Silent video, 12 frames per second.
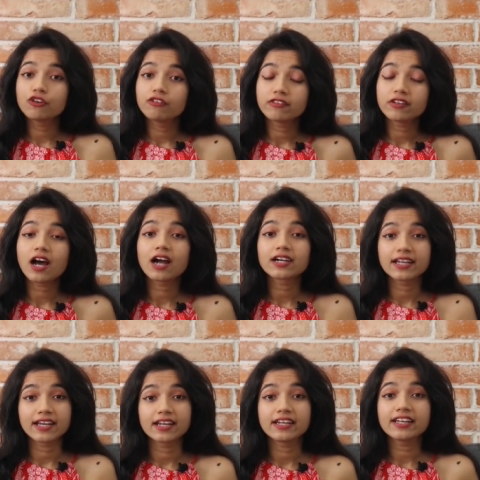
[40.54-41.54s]
fulfill our
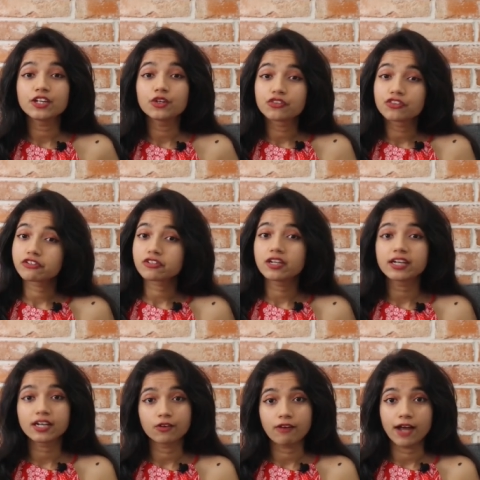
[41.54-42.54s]
daily
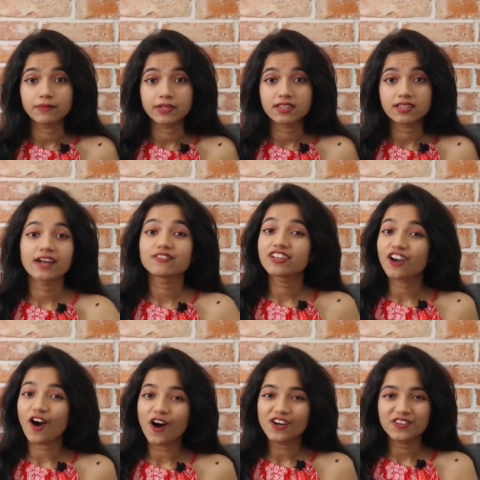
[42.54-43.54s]
nutritional requirements. And
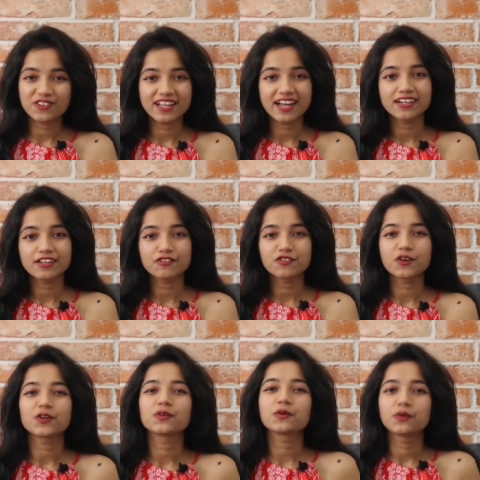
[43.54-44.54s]
we all know that if we
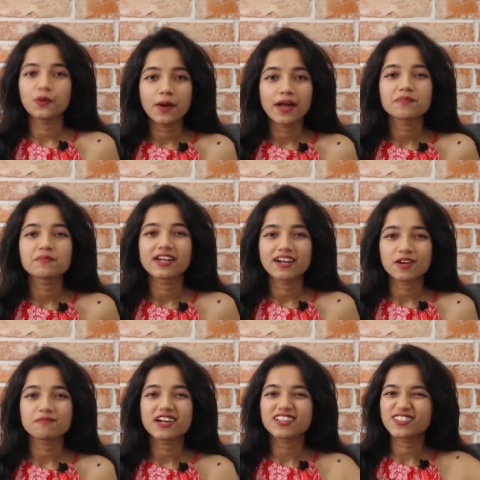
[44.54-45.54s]
want to grow and
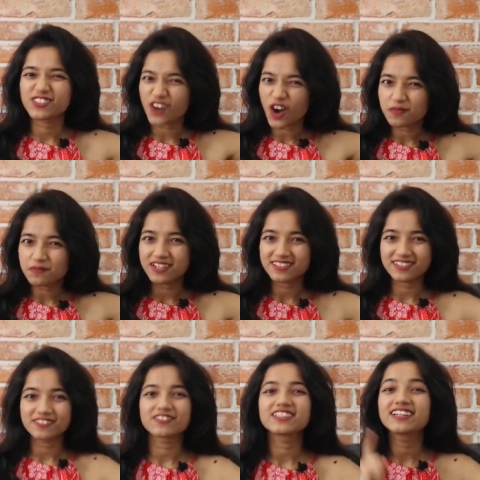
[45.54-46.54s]
become a strong
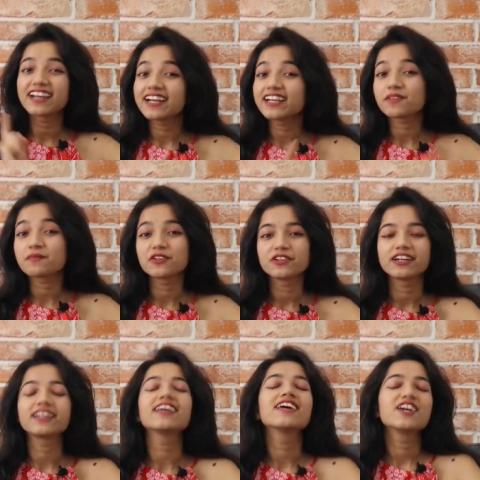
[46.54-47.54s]
person with great
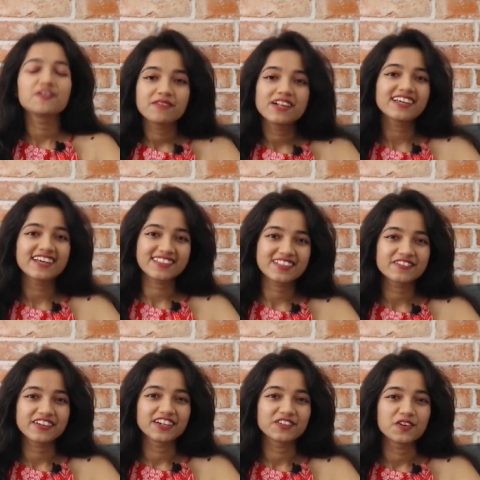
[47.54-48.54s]
immunity, milk is
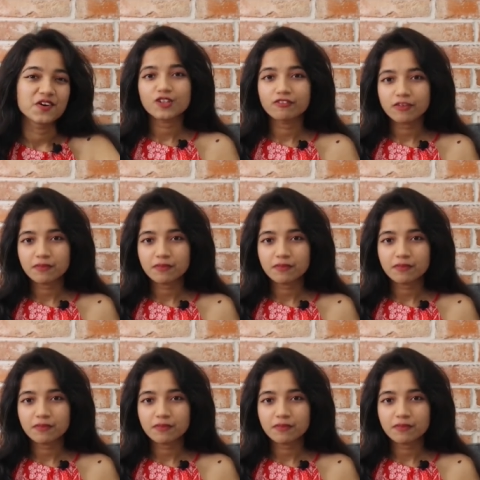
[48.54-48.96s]
the way to go. So